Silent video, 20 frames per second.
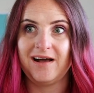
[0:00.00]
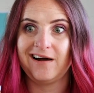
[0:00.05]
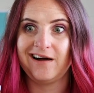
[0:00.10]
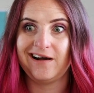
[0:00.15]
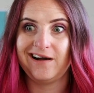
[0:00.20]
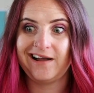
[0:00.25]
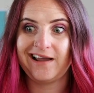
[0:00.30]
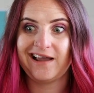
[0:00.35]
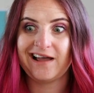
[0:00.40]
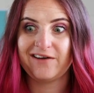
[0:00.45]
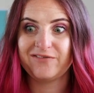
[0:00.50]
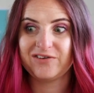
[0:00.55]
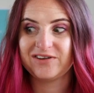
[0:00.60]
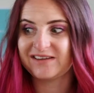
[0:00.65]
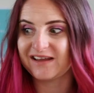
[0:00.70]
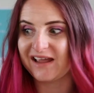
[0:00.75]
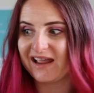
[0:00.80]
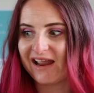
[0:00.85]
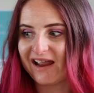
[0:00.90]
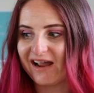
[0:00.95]
I have to
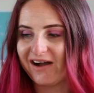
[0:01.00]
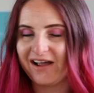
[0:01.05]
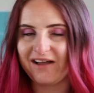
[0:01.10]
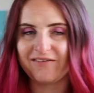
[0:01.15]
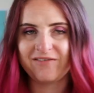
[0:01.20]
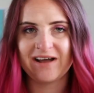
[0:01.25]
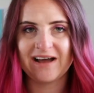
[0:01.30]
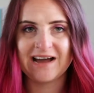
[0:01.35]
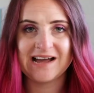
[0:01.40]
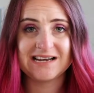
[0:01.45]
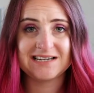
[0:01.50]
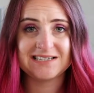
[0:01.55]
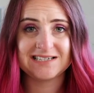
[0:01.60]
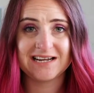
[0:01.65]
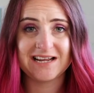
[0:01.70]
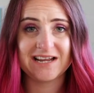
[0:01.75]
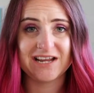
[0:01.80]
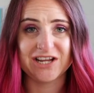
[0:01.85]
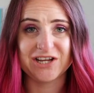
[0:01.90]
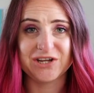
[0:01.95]
say, I haven't
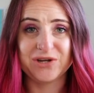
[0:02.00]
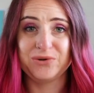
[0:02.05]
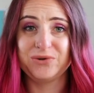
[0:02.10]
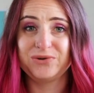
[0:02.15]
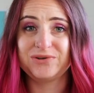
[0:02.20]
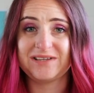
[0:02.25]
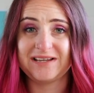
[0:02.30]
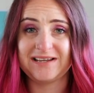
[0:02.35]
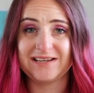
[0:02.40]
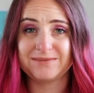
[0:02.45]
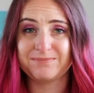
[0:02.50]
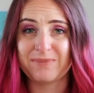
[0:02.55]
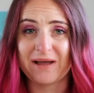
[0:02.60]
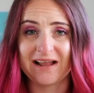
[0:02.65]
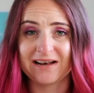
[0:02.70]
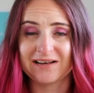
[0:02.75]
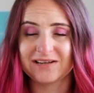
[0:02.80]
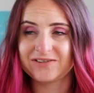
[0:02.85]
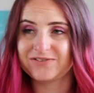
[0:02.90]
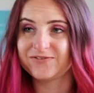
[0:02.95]
actually used these
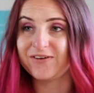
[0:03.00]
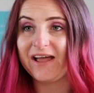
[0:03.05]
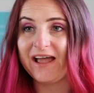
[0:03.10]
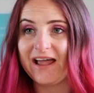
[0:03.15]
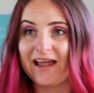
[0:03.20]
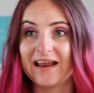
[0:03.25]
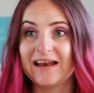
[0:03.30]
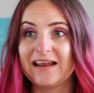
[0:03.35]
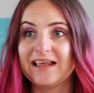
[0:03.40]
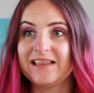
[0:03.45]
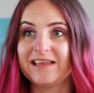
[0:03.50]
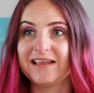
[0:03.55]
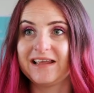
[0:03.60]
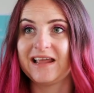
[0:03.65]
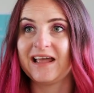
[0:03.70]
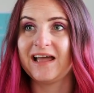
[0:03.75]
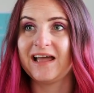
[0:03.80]
pens for anything